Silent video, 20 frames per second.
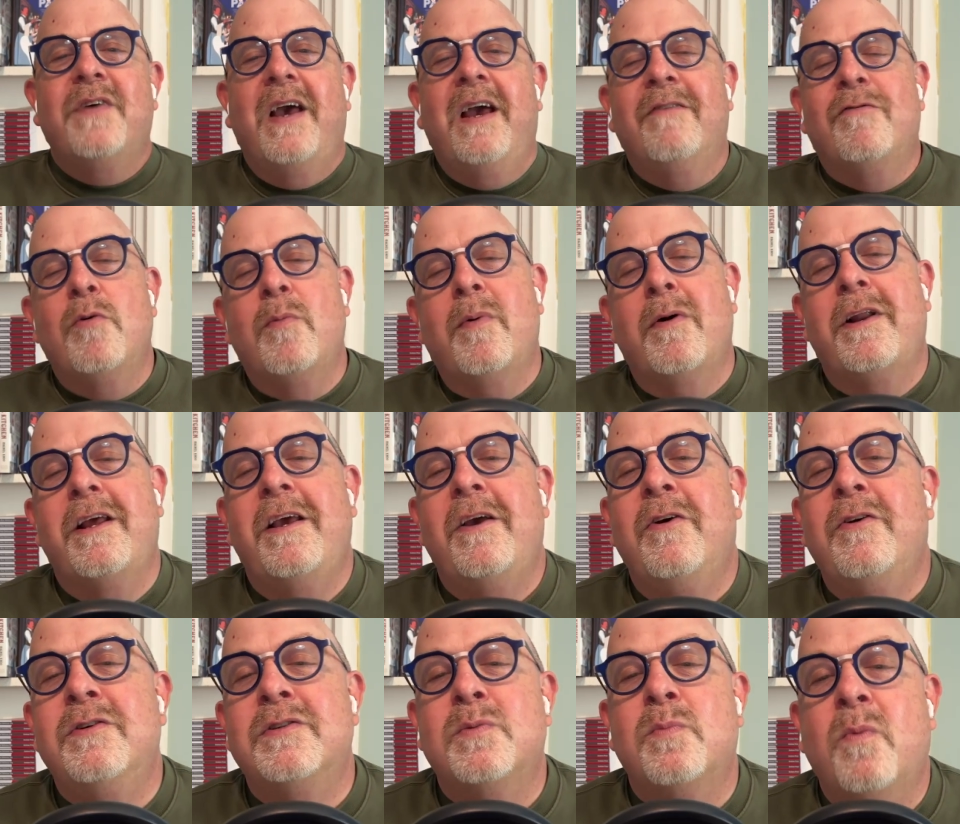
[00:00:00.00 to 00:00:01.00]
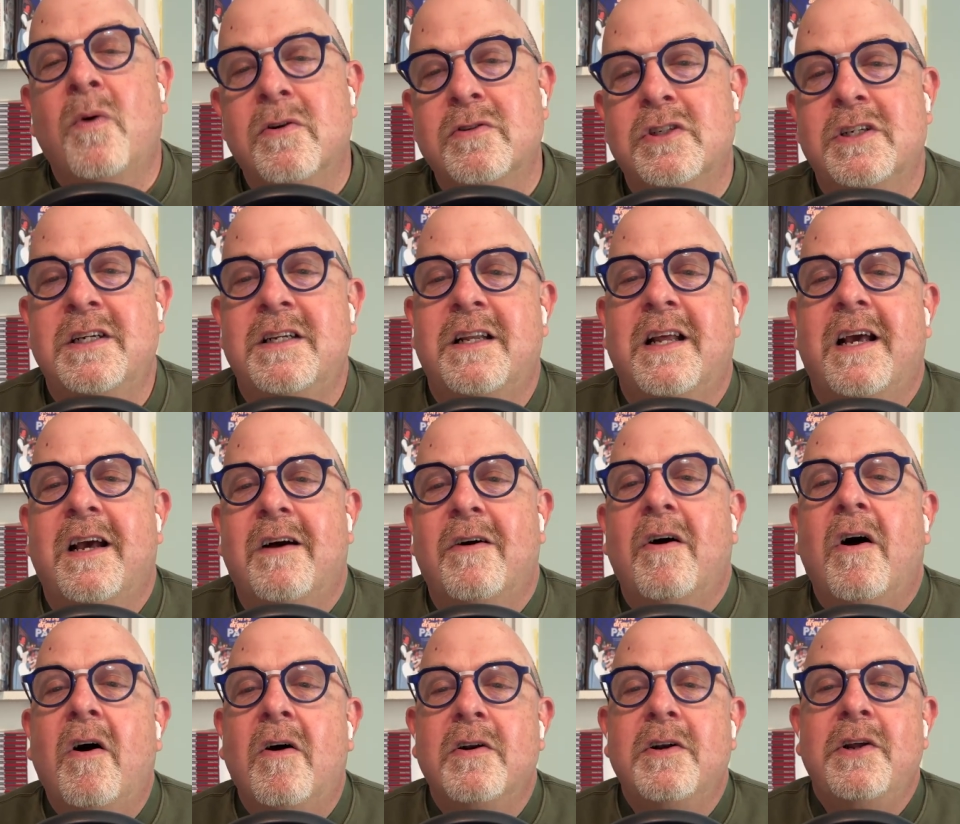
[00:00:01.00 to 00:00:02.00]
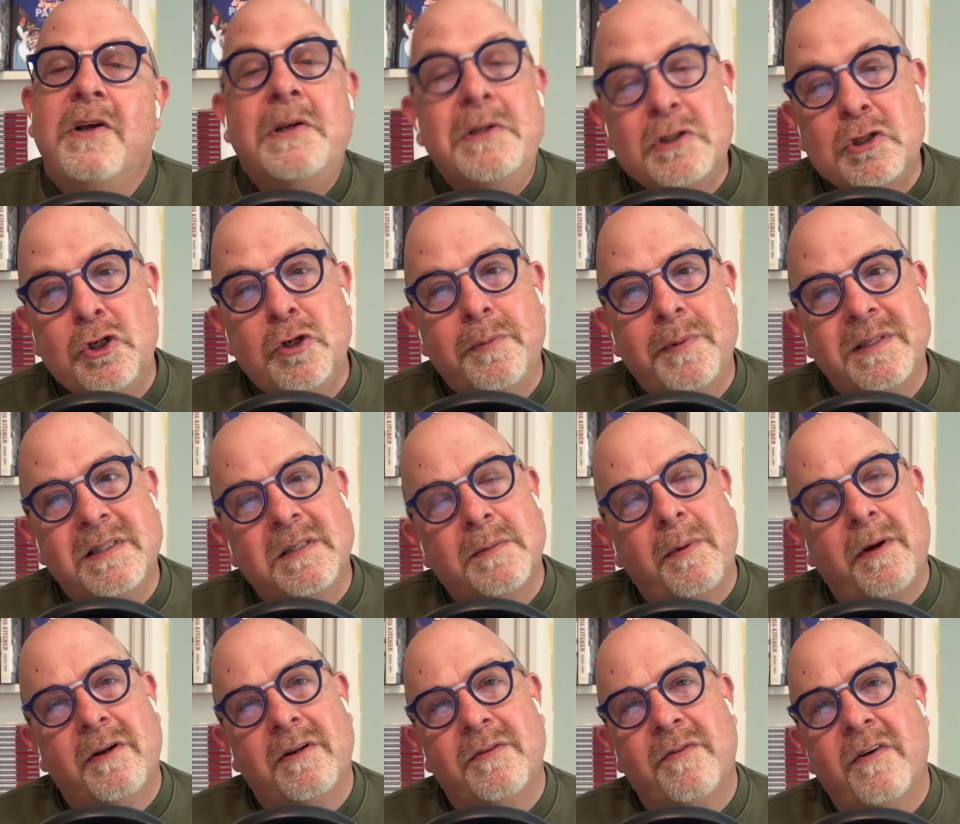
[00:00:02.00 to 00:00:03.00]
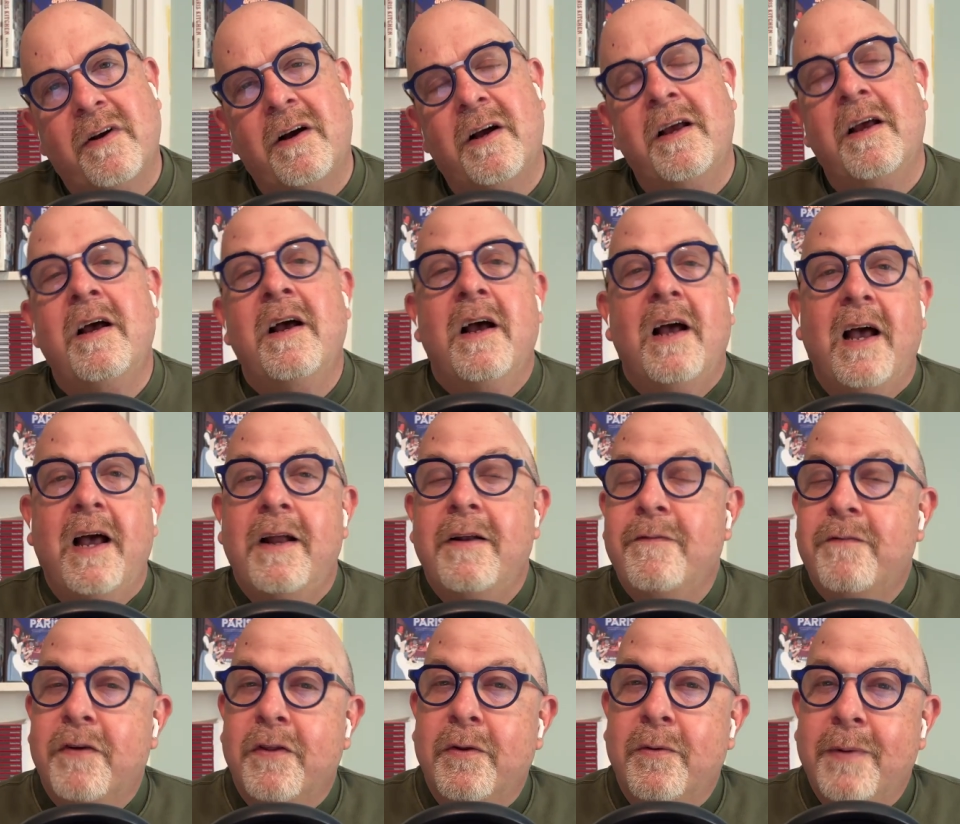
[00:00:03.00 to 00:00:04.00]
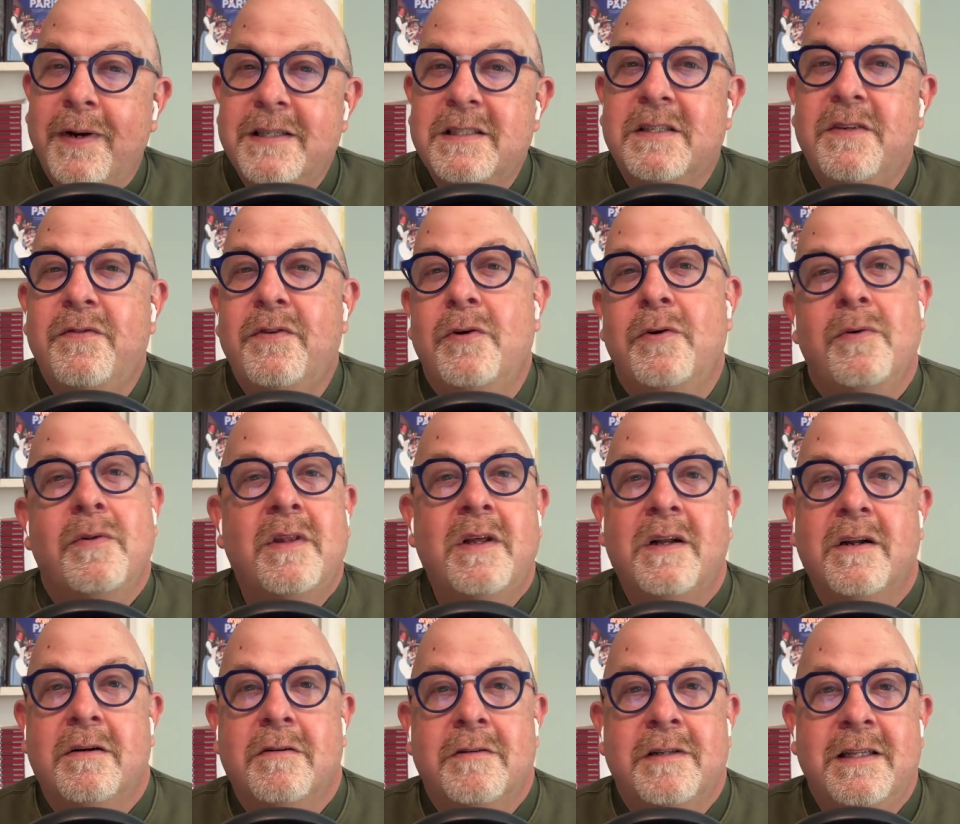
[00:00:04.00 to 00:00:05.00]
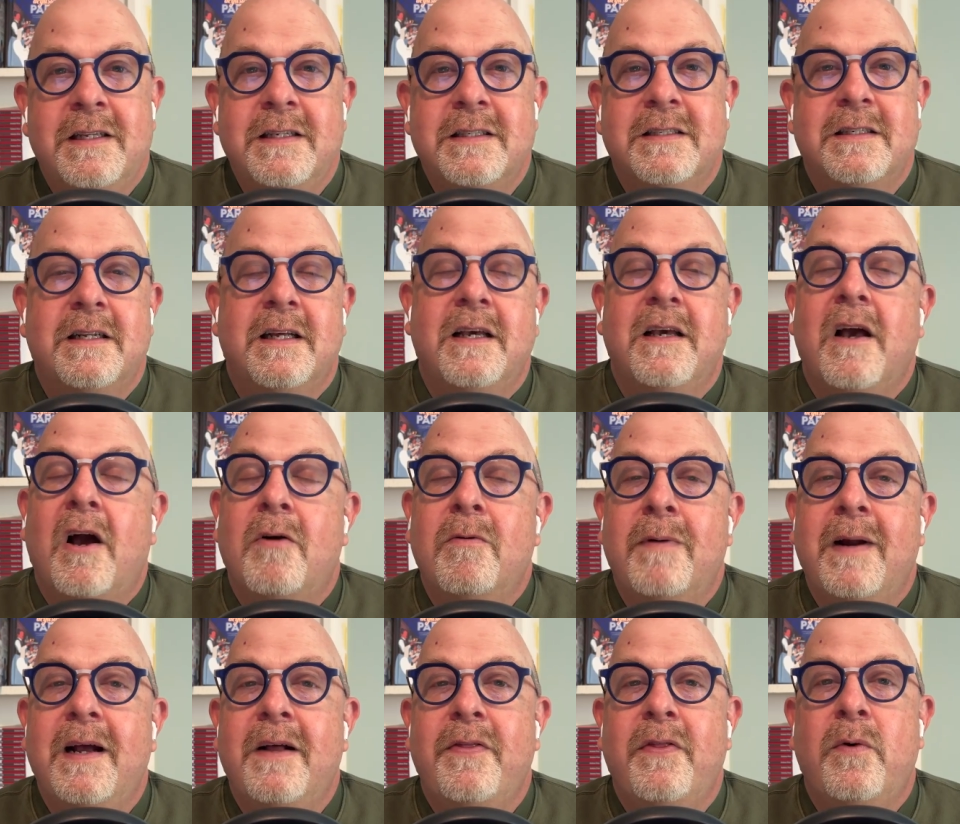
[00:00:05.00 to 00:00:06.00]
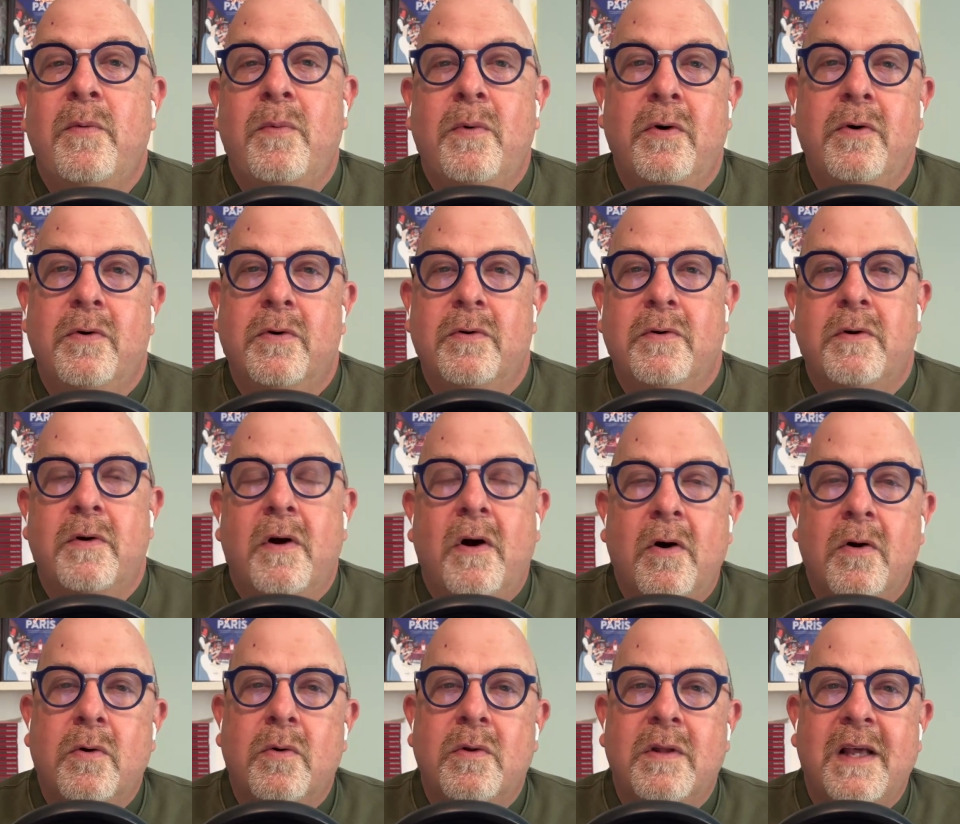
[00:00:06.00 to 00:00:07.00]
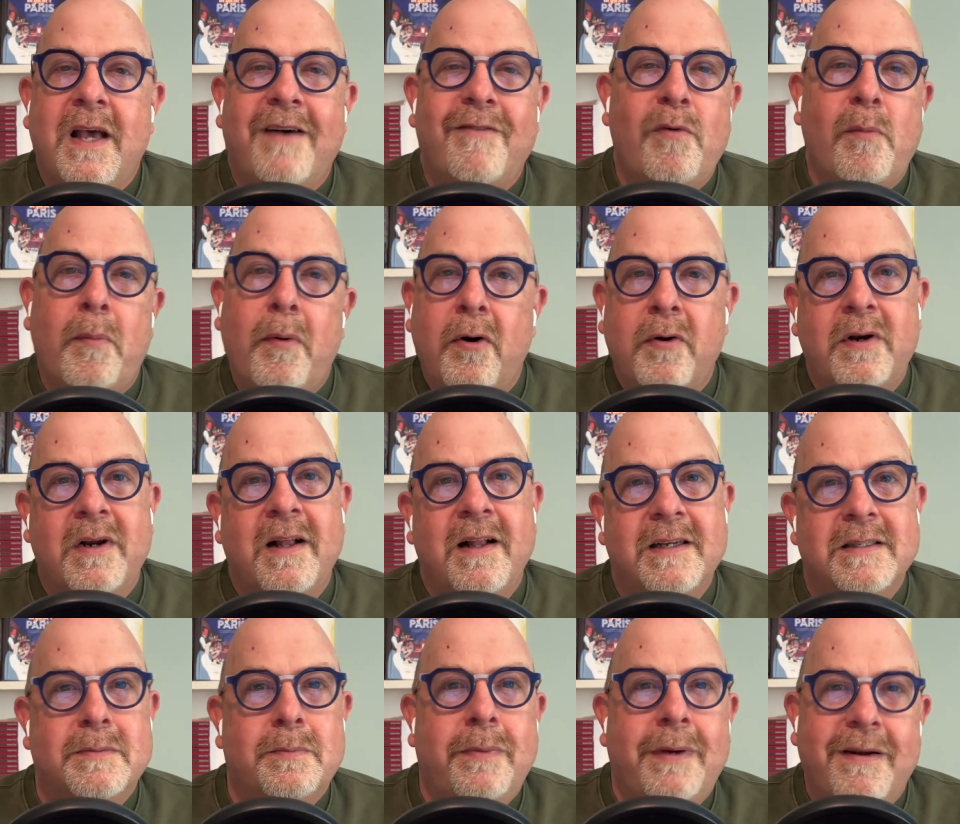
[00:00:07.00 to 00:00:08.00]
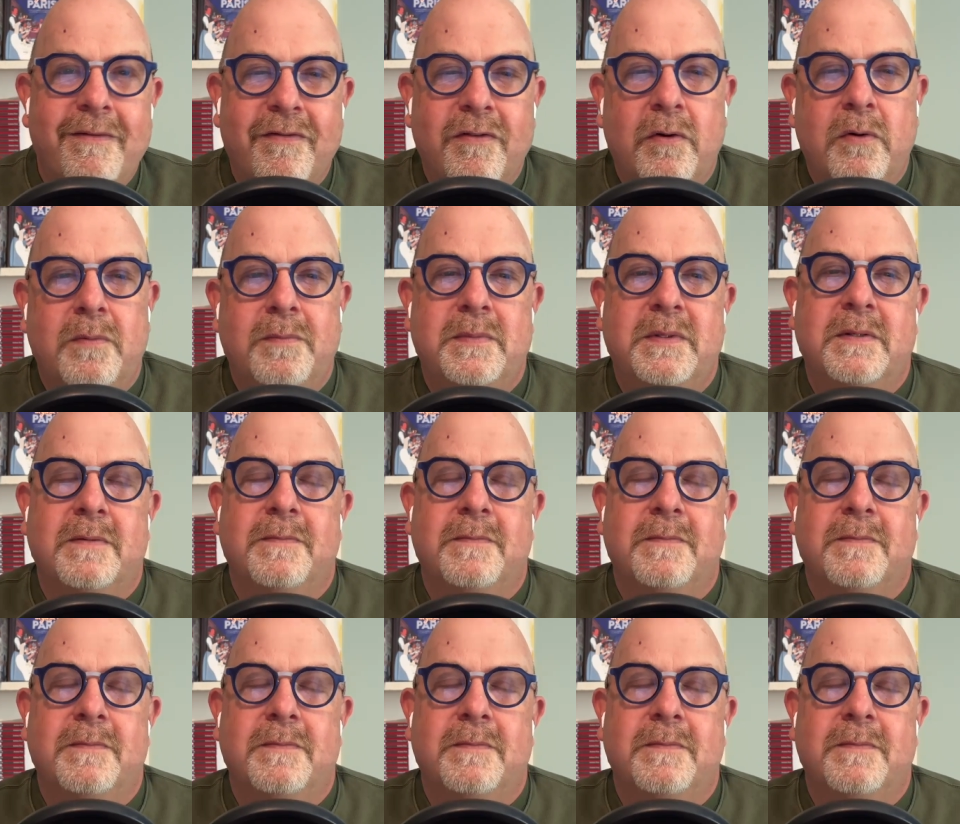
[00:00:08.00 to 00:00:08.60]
for everybody who's watching now on YouTube and Spotify, and for the rest of you that are listening around the world on all the other podcast platforms.